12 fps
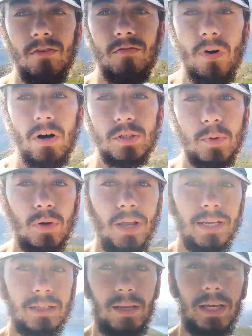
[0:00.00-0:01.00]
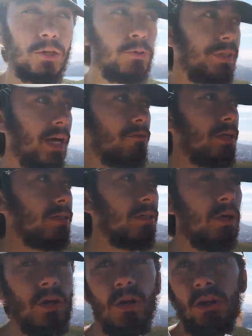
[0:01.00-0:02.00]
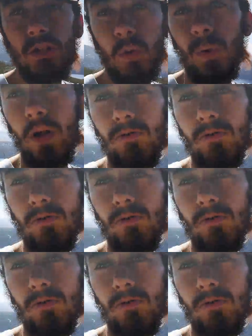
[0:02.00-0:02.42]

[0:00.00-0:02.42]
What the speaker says: vast blue lake, is Lake Gutierrez. So when I